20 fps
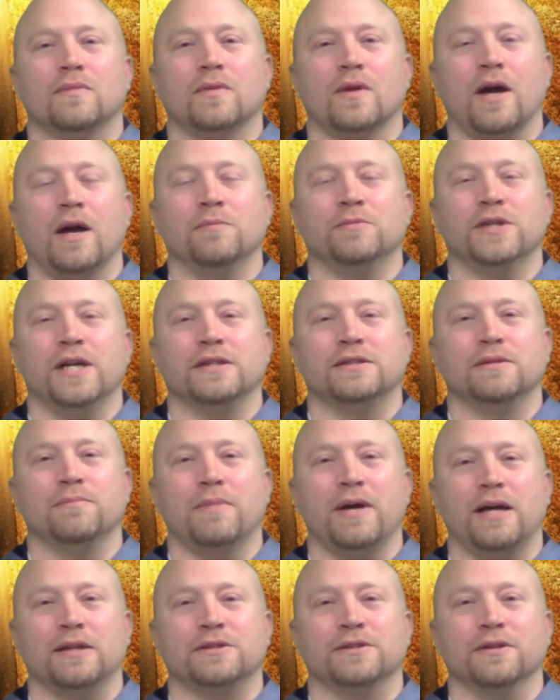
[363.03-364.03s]
I'm Jason
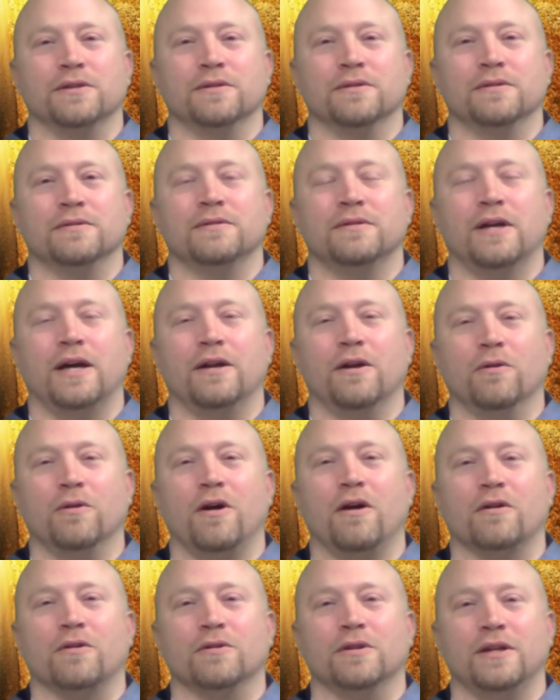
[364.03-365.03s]
Batchelder. I no
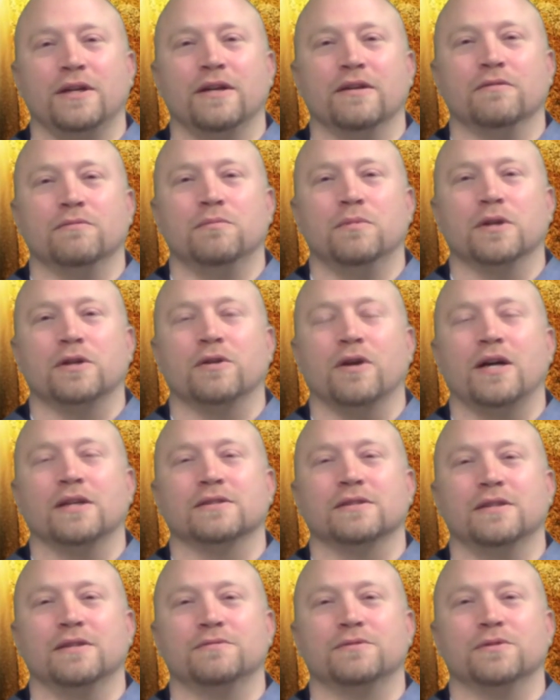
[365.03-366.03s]
longer live, but
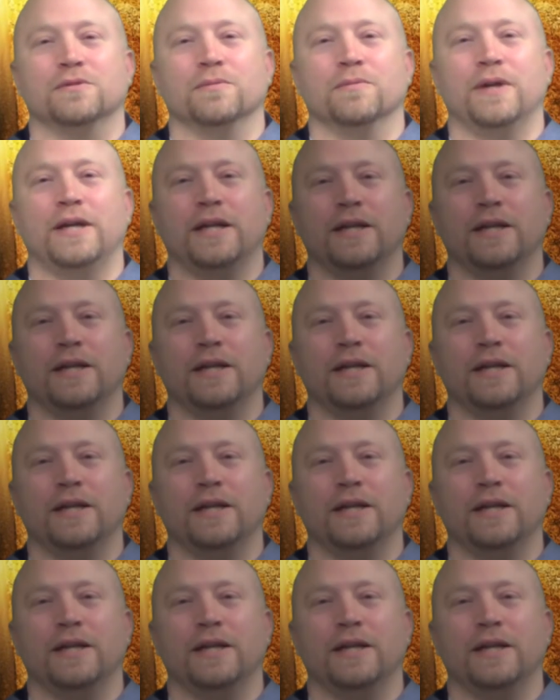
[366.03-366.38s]
Christ lives through me.